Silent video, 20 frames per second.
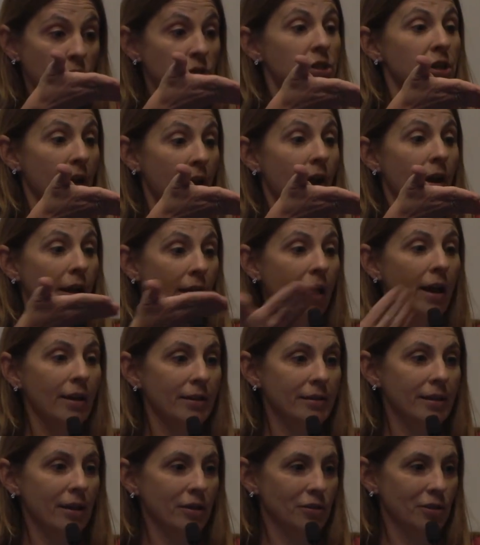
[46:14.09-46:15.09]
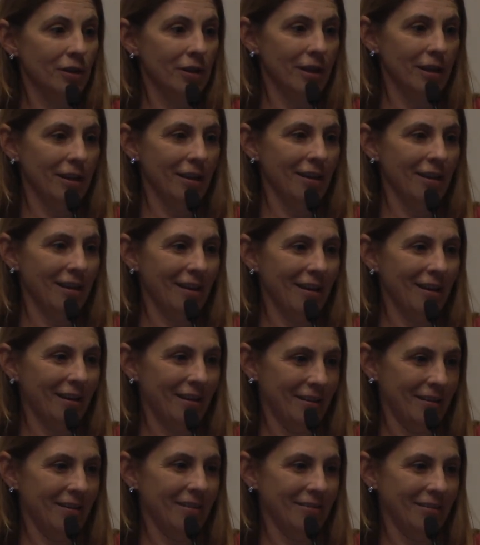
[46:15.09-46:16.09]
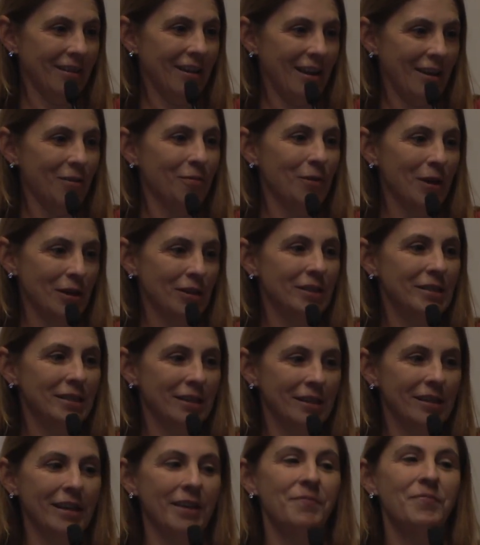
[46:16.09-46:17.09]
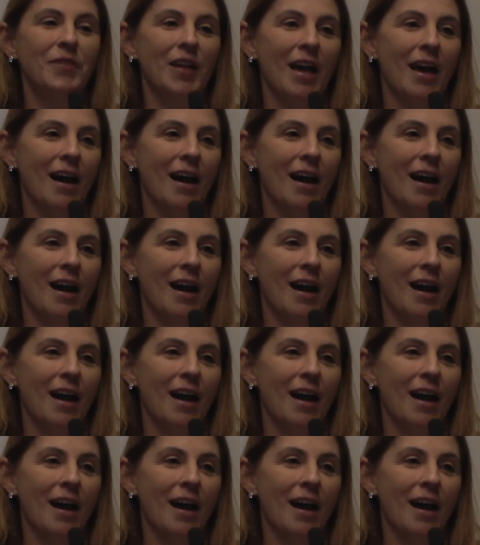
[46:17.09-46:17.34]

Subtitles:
Scherer has actually one study